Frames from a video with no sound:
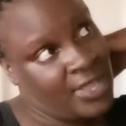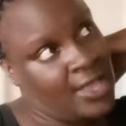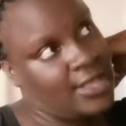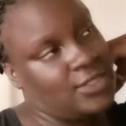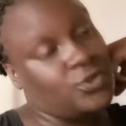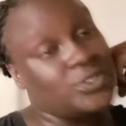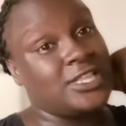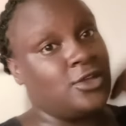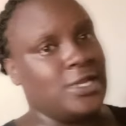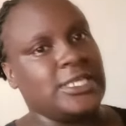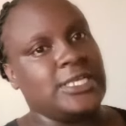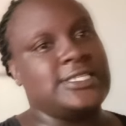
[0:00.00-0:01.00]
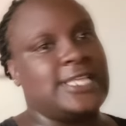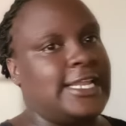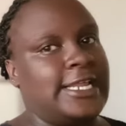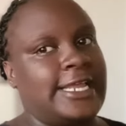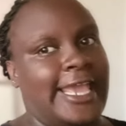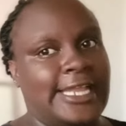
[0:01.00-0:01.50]
those are the things I
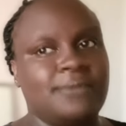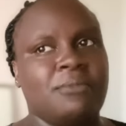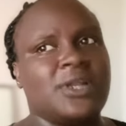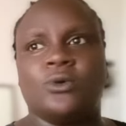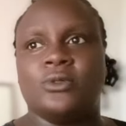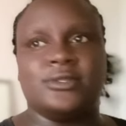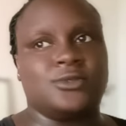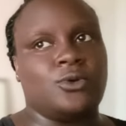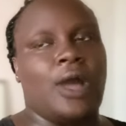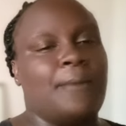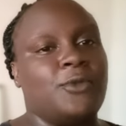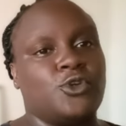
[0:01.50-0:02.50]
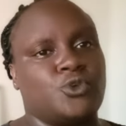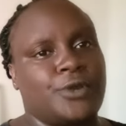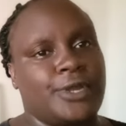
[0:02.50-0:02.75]
didn't get, but also I'm not worried